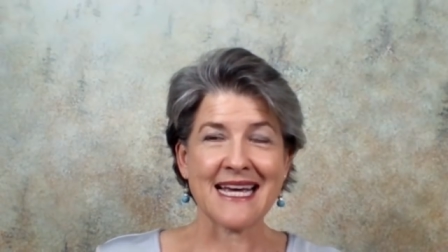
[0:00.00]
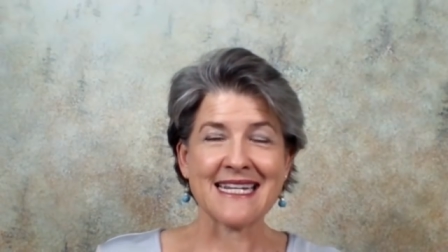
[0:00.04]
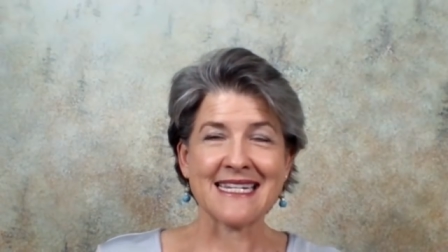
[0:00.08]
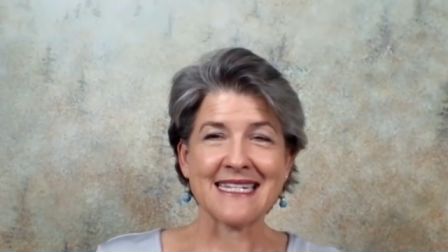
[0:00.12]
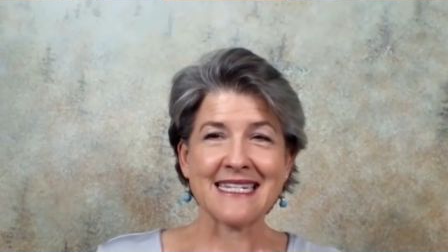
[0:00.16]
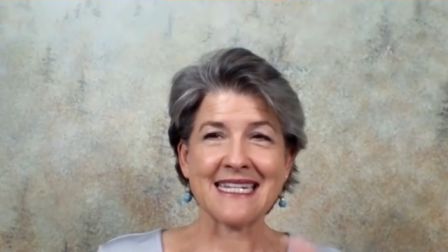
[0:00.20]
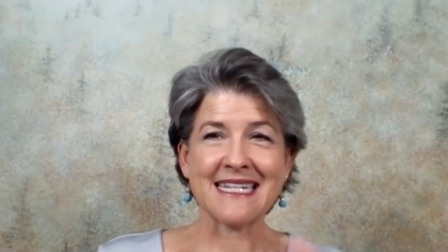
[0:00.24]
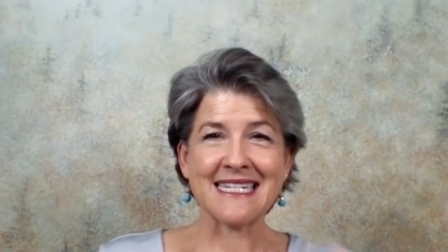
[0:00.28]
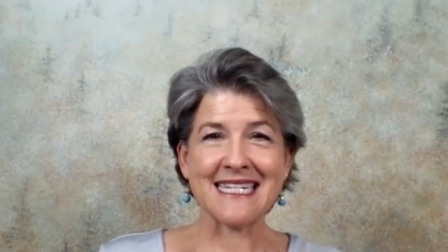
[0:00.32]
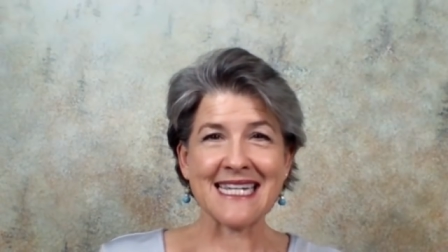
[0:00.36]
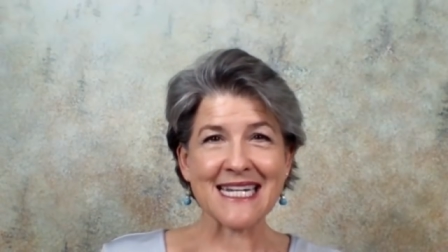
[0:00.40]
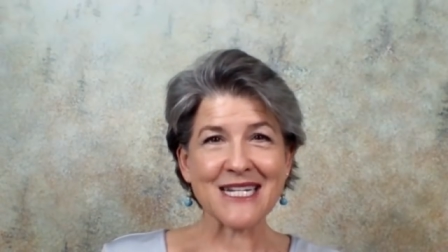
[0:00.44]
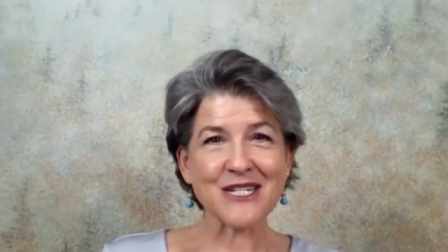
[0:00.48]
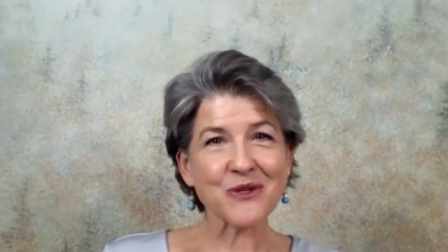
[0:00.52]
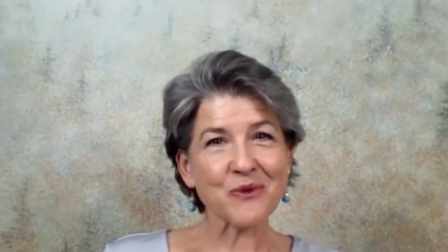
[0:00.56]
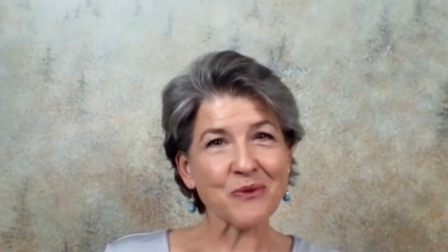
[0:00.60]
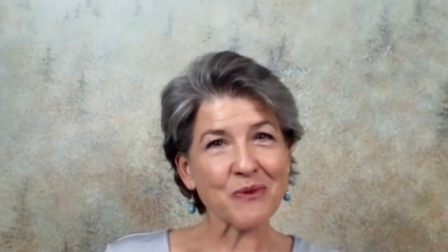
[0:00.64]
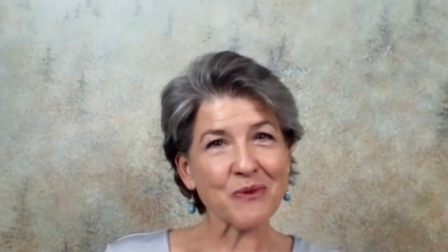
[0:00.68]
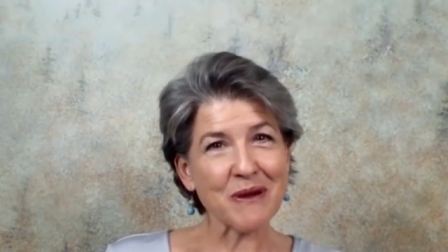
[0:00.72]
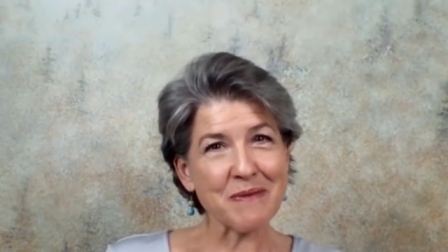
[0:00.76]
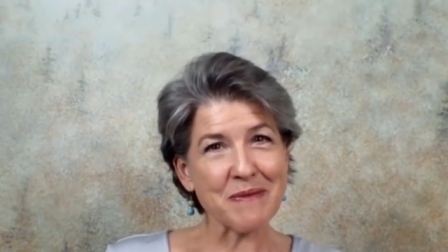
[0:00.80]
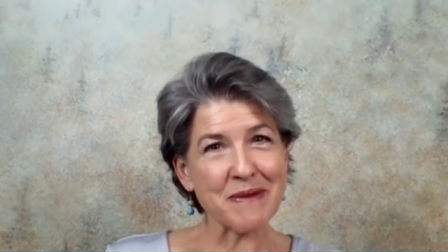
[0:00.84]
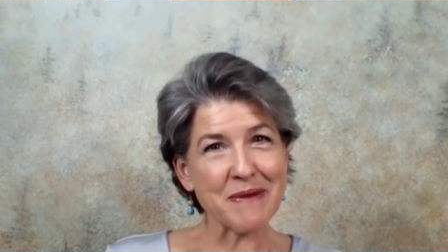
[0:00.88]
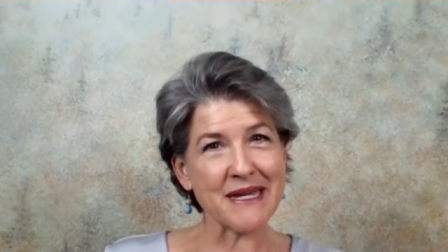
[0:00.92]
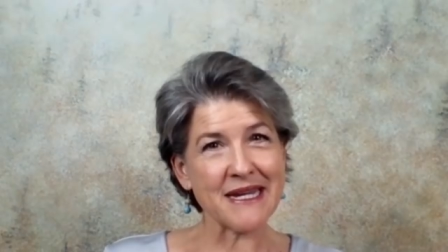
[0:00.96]
to teach
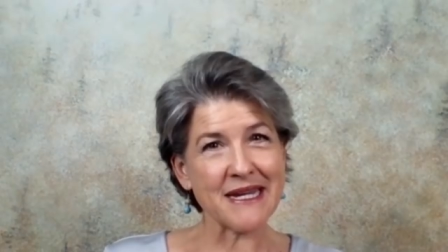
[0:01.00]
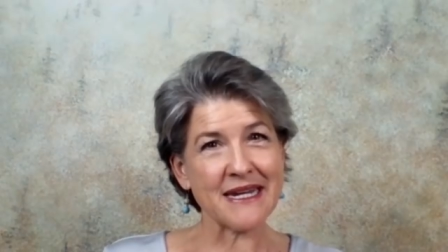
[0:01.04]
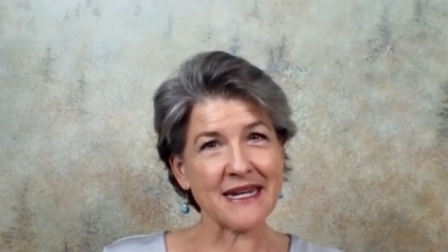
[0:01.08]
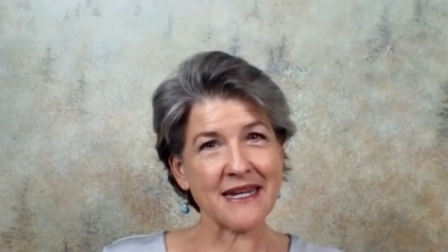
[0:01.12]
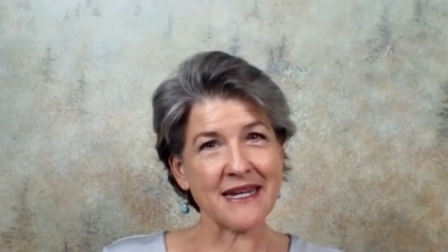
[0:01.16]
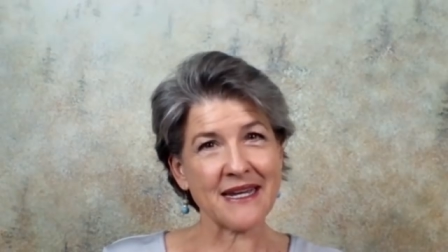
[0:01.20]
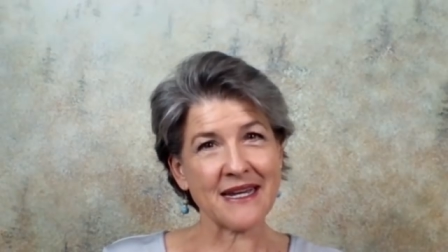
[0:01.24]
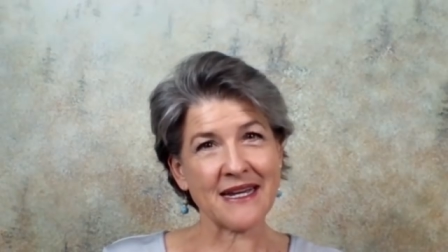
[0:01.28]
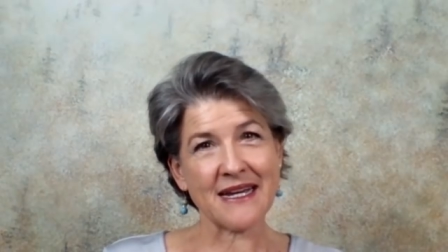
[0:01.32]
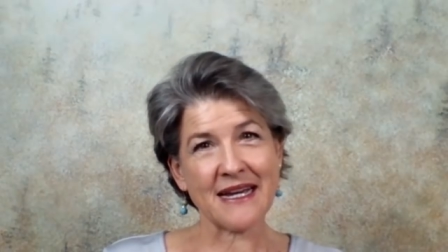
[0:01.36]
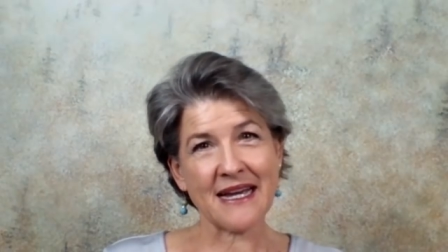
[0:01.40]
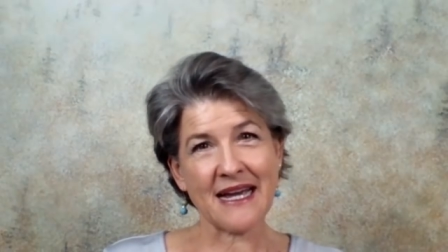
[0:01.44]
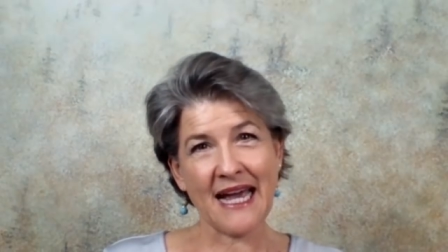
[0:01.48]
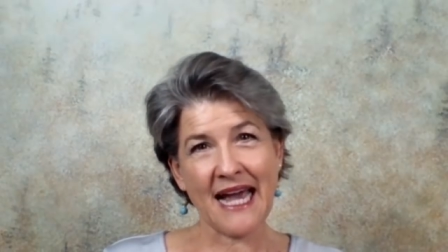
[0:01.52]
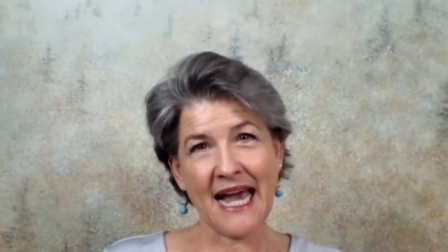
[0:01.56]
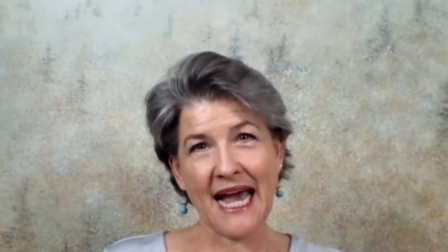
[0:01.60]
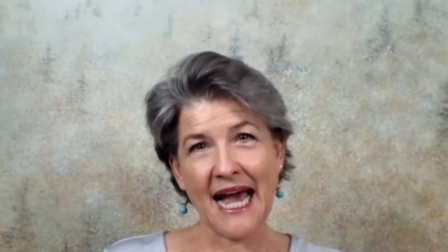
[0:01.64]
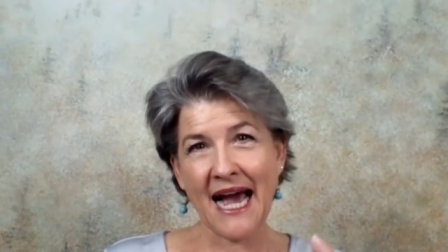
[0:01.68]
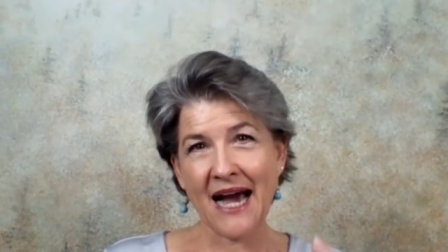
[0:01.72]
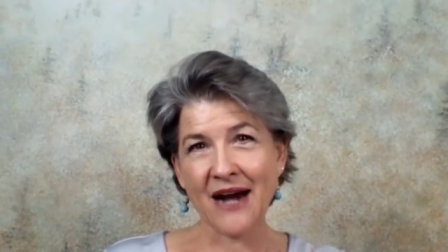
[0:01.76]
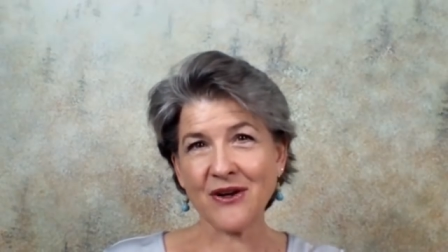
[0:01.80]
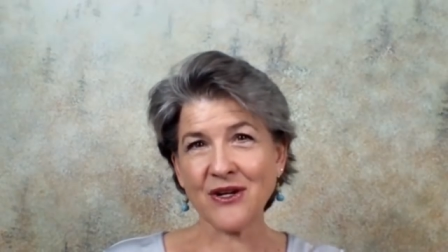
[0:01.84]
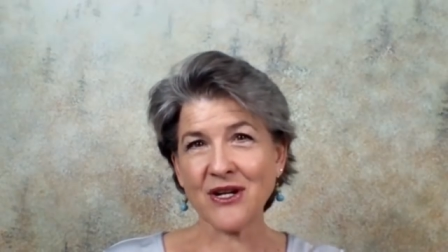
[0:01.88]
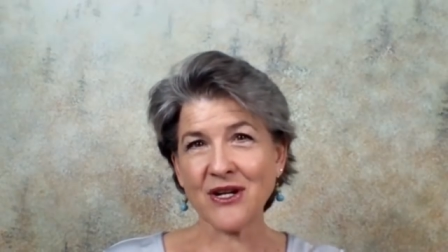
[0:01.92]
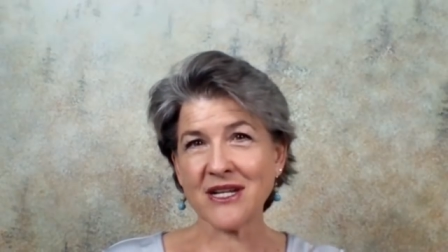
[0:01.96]
women
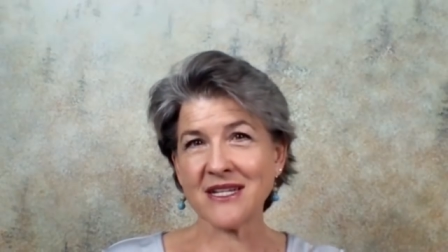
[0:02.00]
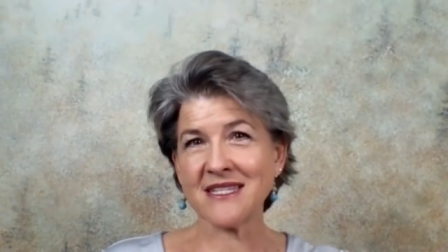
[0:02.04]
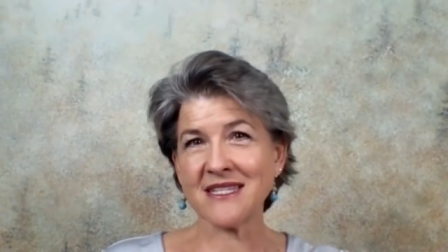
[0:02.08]
how to